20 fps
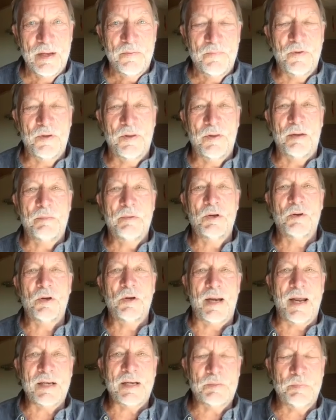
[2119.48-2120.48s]
But I mean, you
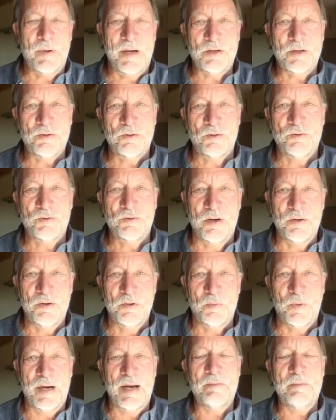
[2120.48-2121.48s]
get exponential growth
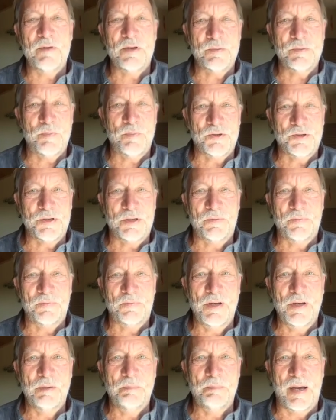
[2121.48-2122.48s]
whenever there's positive
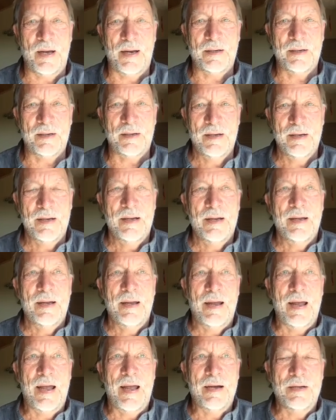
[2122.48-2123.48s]
feedback.
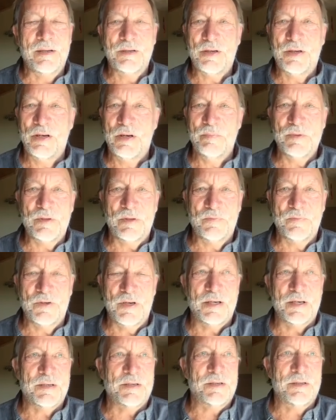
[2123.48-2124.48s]
And in terms of
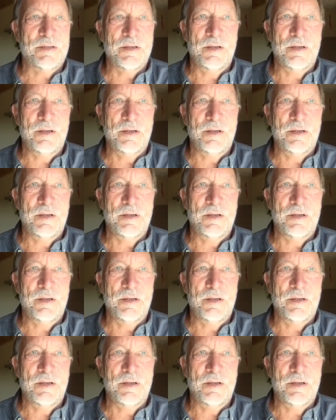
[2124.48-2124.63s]
just